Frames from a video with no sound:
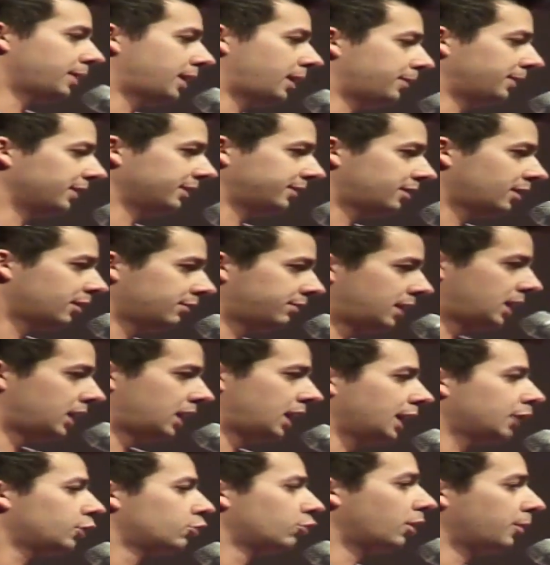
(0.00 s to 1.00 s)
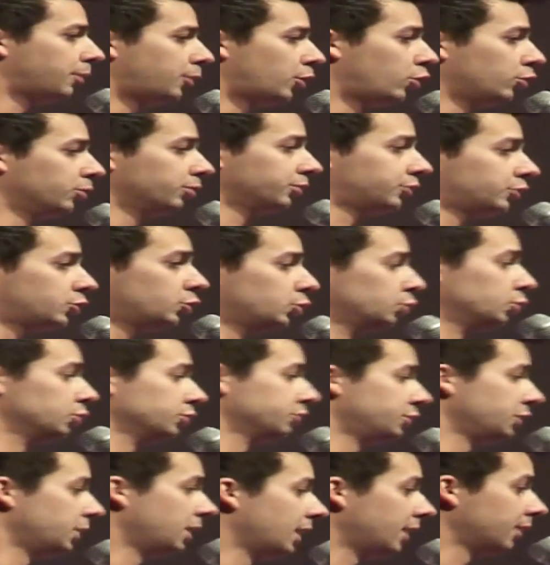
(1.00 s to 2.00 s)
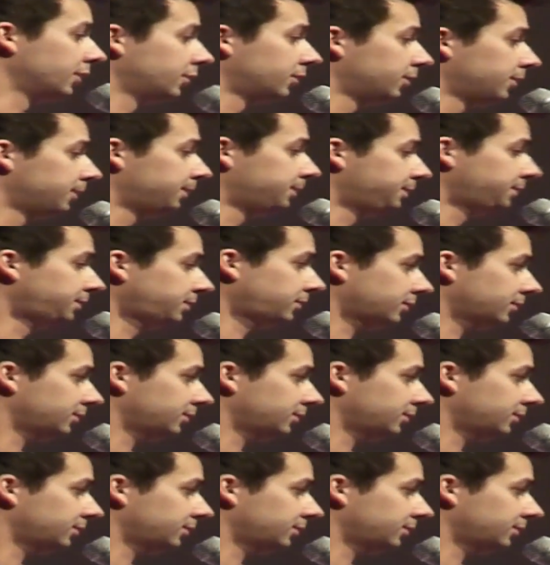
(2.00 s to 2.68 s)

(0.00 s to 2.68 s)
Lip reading: about myself, I grew up homeschooled, you guys. Yeah!